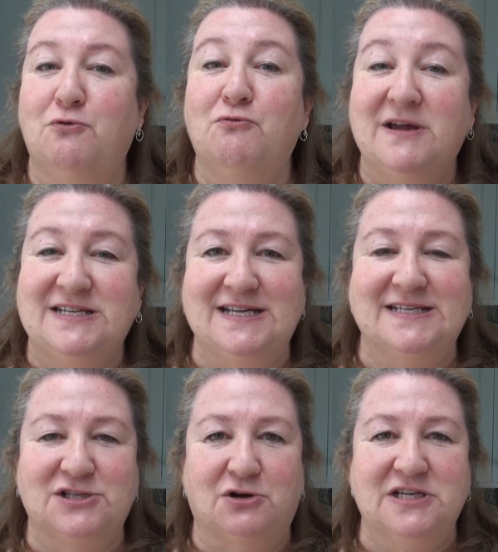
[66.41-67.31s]
already
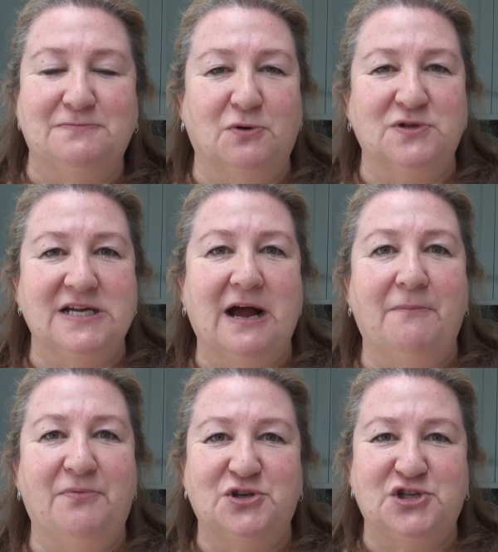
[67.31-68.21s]
started potting
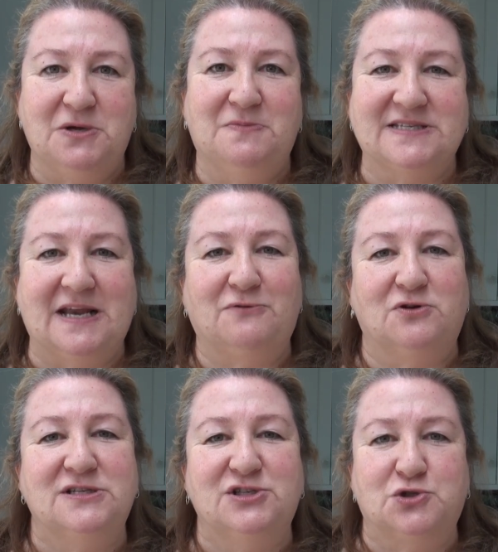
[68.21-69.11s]
up the tubers that I've
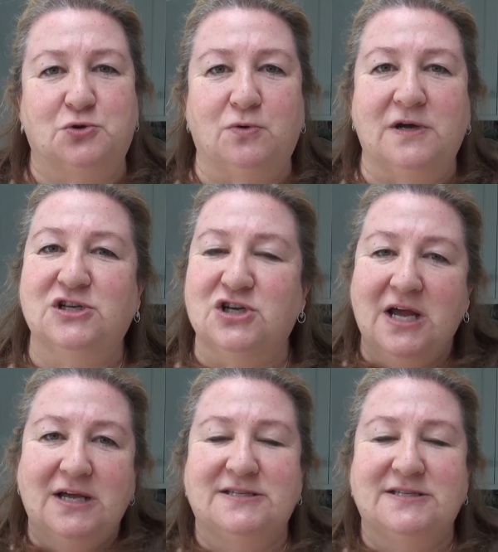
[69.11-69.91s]
got in storage.